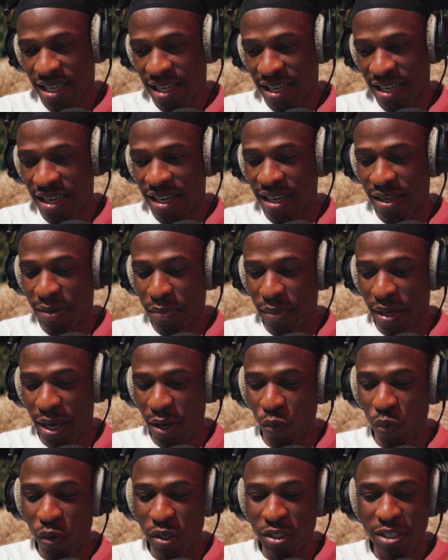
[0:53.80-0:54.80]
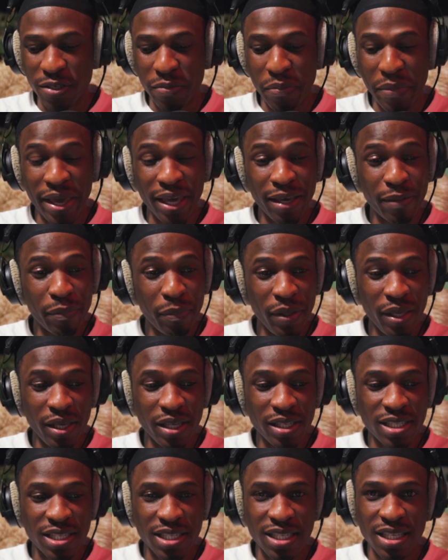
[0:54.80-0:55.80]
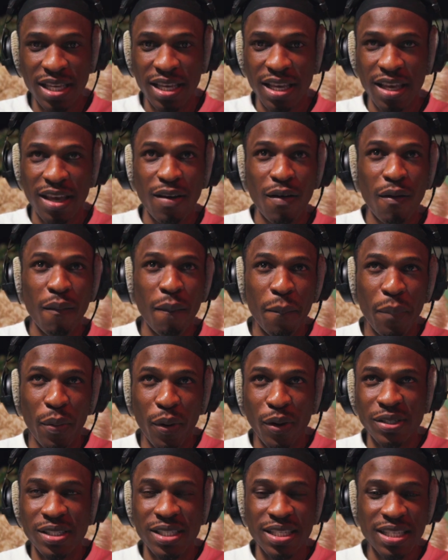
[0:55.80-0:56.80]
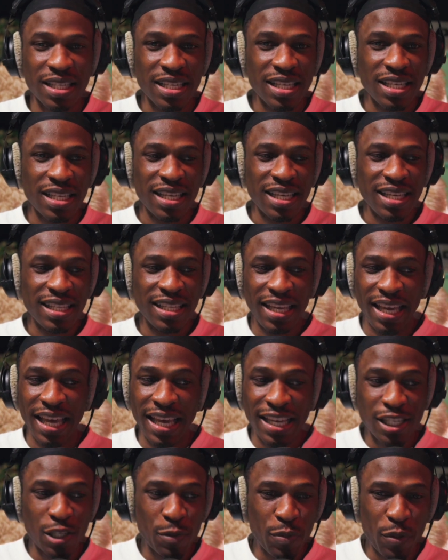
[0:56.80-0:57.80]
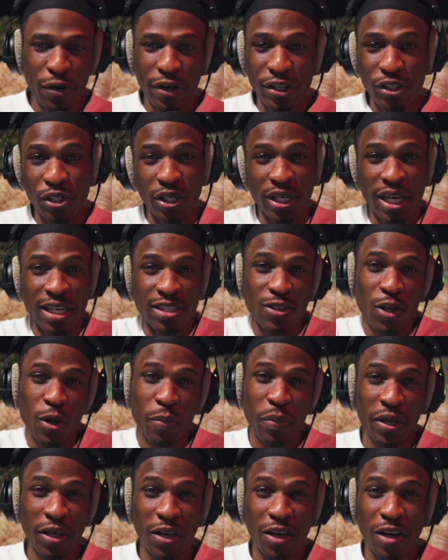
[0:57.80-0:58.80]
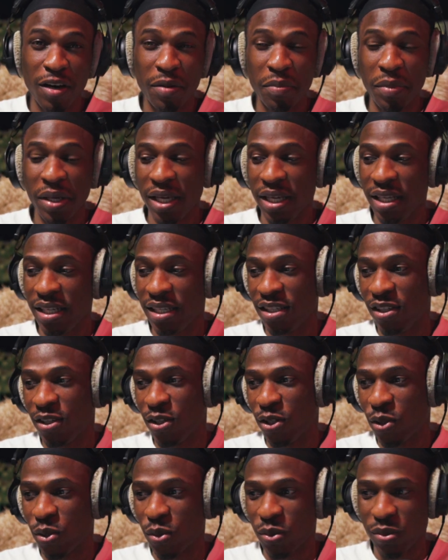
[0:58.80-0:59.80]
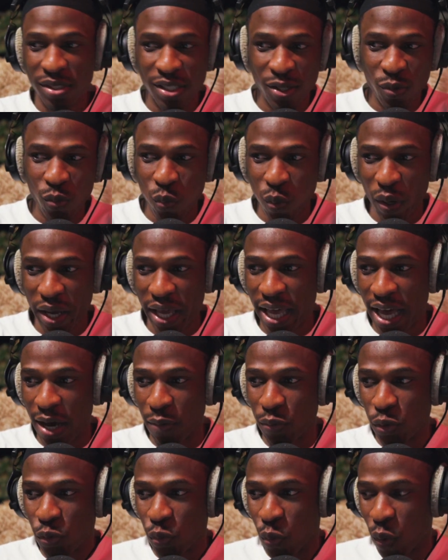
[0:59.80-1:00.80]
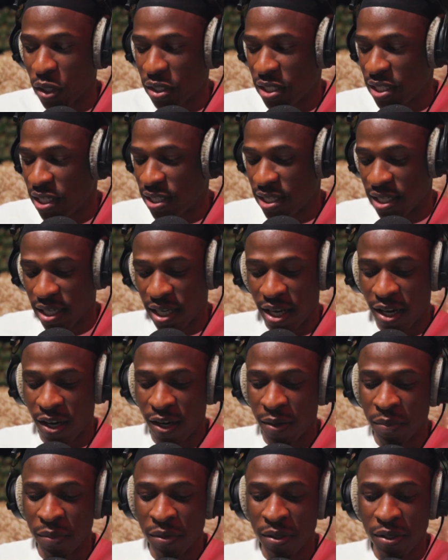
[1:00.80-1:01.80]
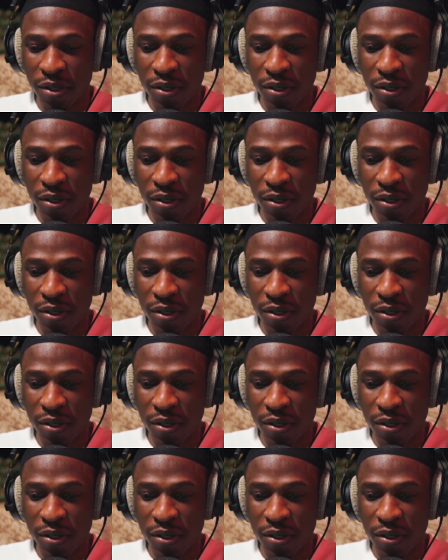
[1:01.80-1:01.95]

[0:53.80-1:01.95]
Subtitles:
I want to make beats, but the inspiration has not been coming, the way I would want it to come,